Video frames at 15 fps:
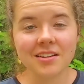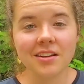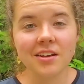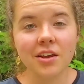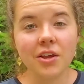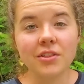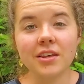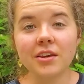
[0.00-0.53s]

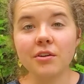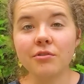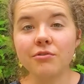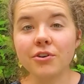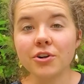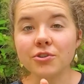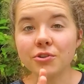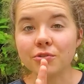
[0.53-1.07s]
The
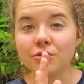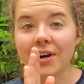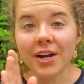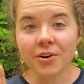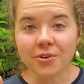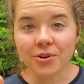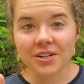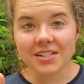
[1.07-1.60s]
frontal right
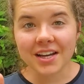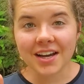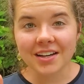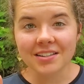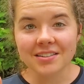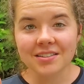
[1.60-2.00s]
cortex.